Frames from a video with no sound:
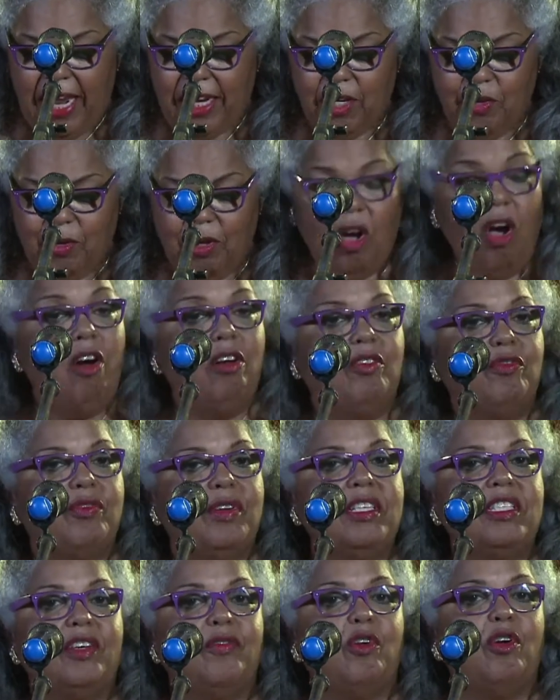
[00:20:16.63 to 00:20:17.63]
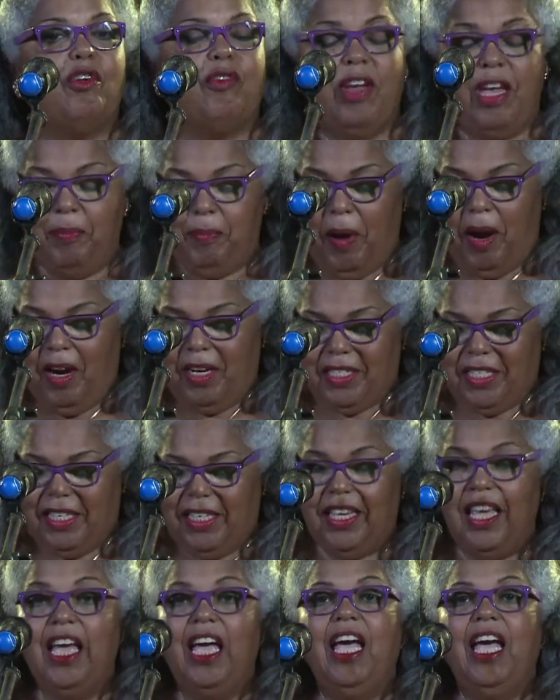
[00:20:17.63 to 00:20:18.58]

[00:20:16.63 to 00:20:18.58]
Annual Conference of our great party.